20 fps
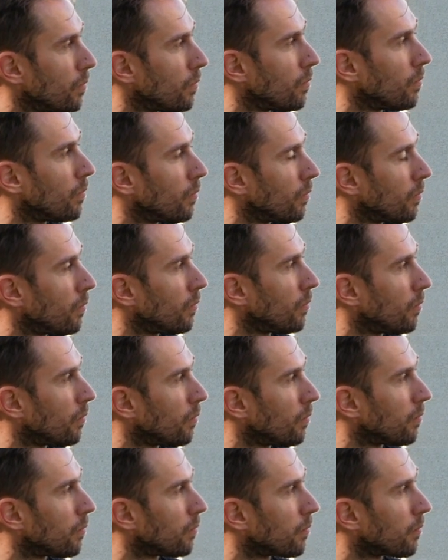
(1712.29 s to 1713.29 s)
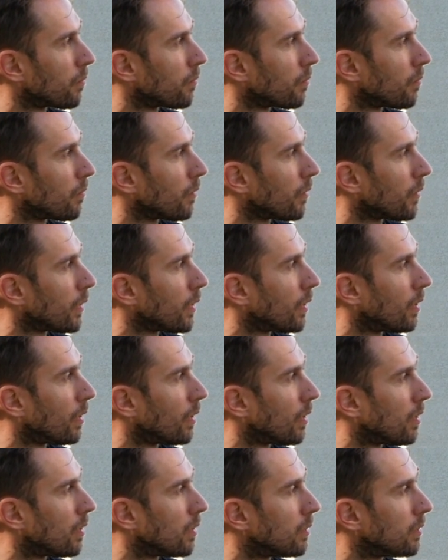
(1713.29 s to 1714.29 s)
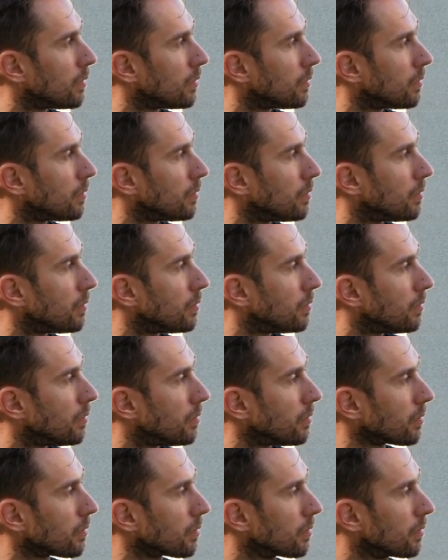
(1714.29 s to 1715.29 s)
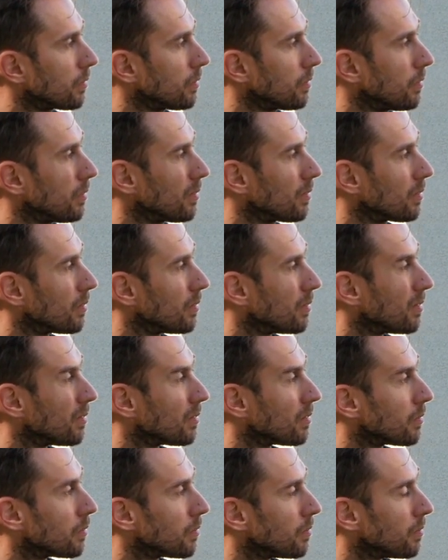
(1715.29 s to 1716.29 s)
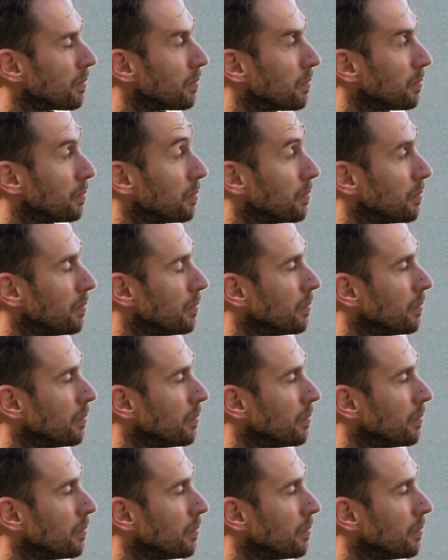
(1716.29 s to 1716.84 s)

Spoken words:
(not speaking)